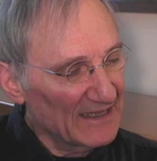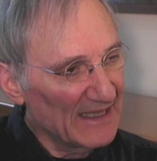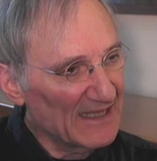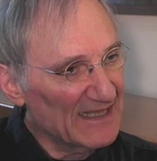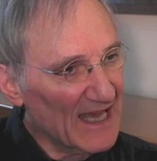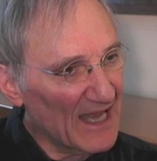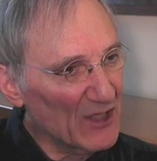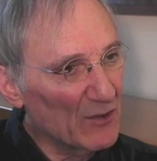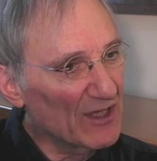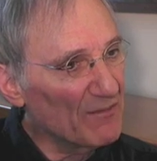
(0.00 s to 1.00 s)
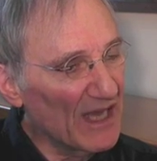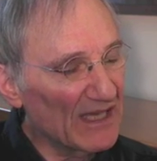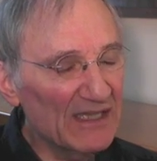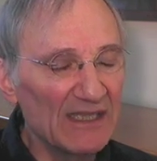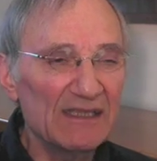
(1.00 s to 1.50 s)
is that you can
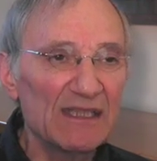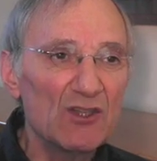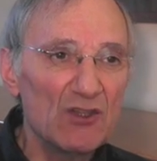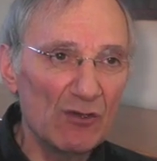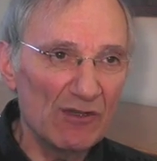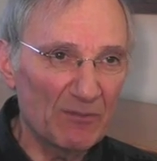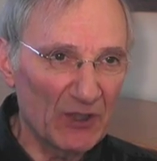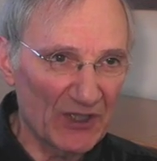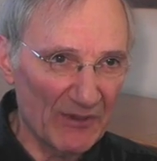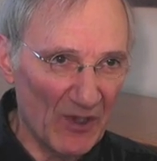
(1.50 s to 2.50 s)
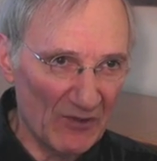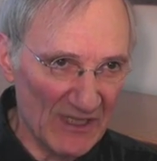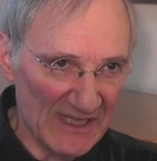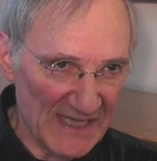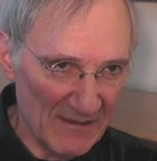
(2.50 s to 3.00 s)
make these induced
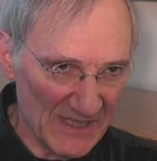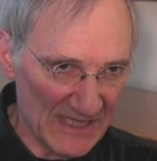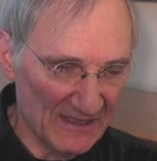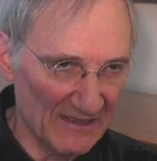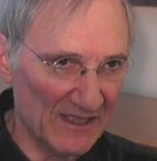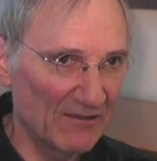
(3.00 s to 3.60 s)
pluripotent stem cells.